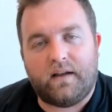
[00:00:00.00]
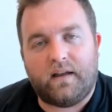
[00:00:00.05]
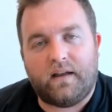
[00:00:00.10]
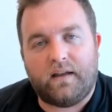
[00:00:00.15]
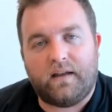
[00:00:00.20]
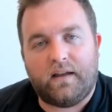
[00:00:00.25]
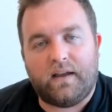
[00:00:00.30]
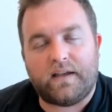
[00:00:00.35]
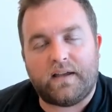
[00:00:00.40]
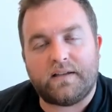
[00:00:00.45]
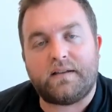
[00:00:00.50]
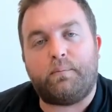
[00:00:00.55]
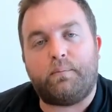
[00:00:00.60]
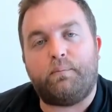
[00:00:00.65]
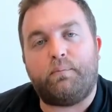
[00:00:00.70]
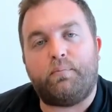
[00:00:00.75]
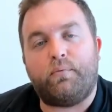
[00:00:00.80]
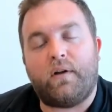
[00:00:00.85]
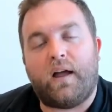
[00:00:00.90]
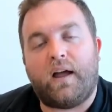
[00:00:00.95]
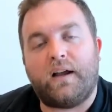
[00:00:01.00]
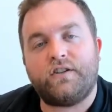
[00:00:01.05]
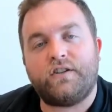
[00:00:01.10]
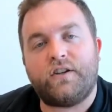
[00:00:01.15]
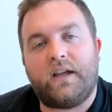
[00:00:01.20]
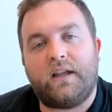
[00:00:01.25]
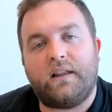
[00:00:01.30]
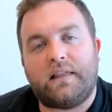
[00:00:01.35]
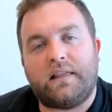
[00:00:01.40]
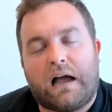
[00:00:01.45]
is it actually
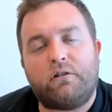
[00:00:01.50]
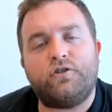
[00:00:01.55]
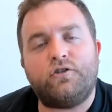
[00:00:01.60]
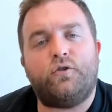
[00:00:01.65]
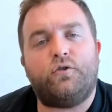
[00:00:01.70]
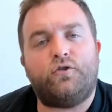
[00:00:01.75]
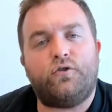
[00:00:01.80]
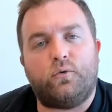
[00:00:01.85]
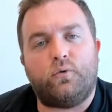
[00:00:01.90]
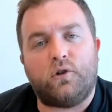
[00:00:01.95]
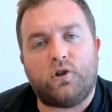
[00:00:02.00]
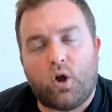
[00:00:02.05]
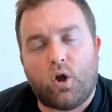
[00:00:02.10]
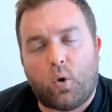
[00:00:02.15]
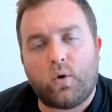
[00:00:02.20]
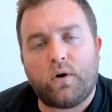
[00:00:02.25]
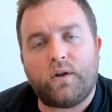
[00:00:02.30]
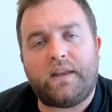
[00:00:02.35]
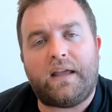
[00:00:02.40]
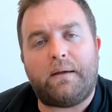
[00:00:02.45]
allows you to lower the